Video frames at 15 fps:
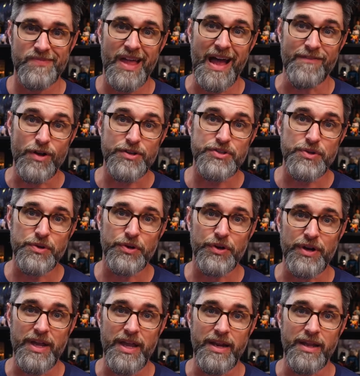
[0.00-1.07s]
I've also
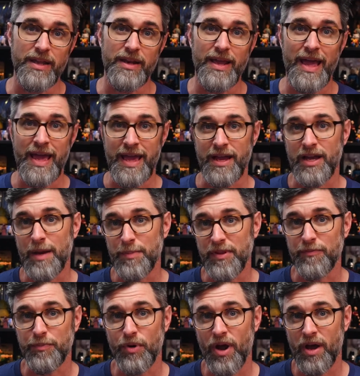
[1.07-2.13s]
created a couple
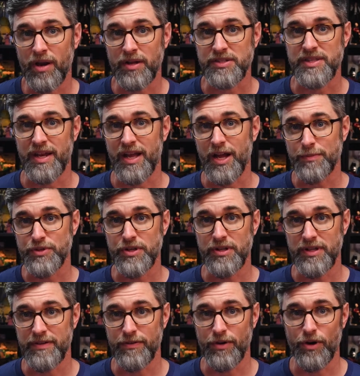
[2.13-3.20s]
of products that help to
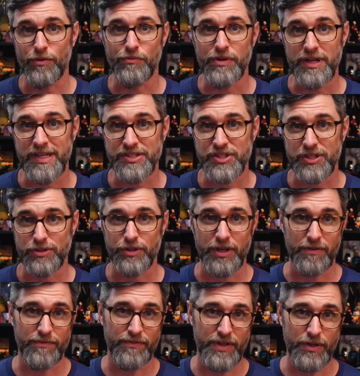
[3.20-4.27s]
deliver a realistic look
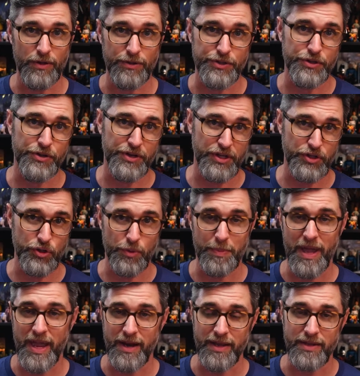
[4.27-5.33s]
and feel to your digital
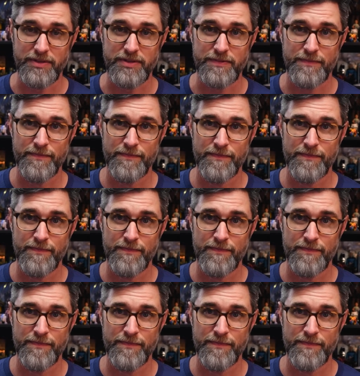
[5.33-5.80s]
paintings